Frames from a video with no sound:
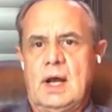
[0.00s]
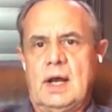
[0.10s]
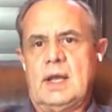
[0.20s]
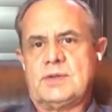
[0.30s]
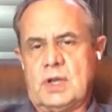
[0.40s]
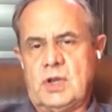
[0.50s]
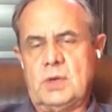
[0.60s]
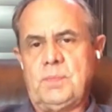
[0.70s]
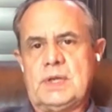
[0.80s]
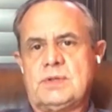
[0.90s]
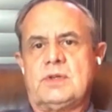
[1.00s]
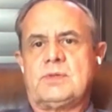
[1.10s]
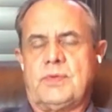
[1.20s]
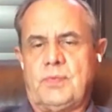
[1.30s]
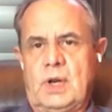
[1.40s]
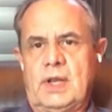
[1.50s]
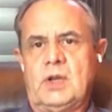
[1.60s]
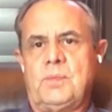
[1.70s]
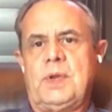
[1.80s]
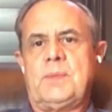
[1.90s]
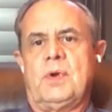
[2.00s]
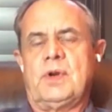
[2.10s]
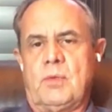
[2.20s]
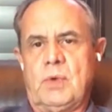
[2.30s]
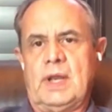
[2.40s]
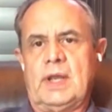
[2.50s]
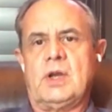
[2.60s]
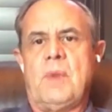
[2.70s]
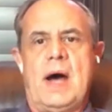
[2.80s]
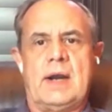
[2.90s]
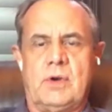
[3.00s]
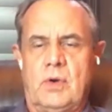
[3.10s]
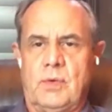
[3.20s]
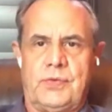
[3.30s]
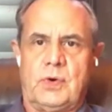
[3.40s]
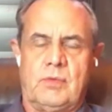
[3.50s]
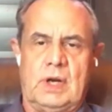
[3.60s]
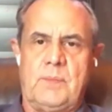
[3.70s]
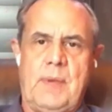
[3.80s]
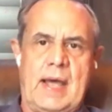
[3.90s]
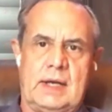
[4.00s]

It's a good business with really good people and a really good model going through a really